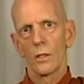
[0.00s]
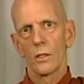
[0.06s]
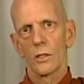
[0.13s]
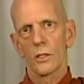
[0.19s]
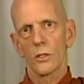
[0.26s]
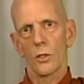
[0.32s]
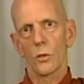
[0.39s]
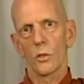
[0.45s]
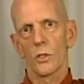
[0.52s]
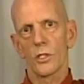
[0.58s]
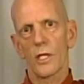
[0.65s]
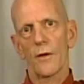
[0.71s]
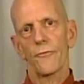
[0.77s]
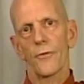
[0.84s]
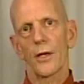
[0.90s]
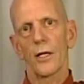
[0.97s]
So
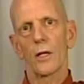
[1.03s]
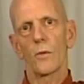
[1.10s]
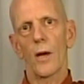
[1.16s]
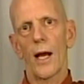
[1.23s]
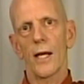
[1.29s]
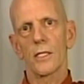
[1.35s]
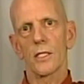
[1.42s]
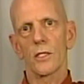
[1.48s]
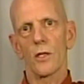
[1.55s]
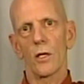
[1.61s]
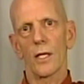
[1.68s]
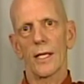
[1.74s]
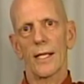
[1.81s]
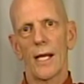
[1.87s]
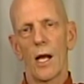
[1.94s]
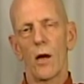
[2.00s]
suffering arises on
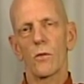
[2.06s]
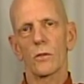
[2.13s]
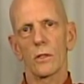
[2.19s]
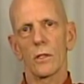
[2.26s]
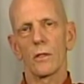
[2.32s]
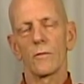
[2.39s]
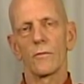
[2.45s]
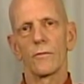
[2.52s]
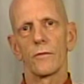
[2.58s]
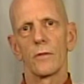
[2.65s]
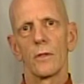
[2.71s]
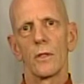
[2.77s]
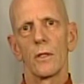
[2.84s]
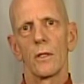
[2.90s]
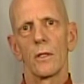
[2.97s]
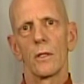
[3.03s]
account of
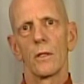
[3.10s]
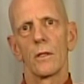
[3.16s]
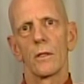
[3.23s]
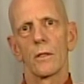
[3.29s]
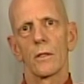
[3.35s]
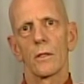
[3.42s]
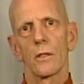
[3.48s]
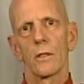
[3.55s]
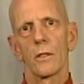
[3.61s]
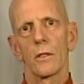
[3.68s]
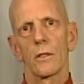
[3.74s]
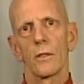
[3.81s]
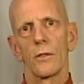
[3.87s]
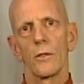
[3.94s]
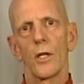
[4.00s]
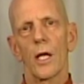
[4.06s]

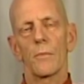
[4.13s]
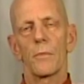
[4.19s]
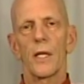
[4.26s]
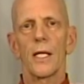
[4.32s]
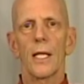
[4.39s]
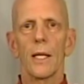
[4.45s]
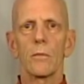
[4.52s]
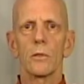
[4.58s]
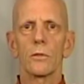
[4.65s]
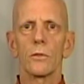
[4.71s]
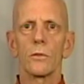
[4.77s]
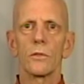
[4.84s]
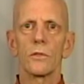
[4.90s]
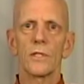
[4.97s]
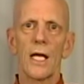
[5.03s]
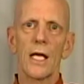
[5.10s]
not being able
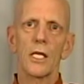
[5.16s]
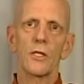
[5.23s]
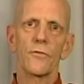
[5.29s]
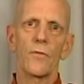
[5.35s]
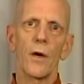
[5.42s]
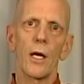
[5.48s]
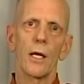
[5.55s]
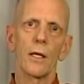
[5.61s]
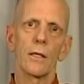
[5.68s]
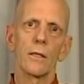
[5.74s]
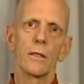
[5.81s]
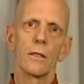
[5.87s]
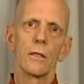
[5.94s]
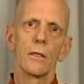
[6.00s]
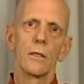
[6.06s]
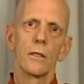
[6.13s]
to satisfy
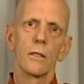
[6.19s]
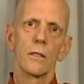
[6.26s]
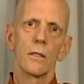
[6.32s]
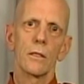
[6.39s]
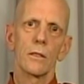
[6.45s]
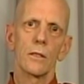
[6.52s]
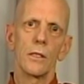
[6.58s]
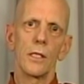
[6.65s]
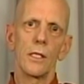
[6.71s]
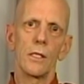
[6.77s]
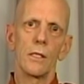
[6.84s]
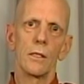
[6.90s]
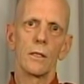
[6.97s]
the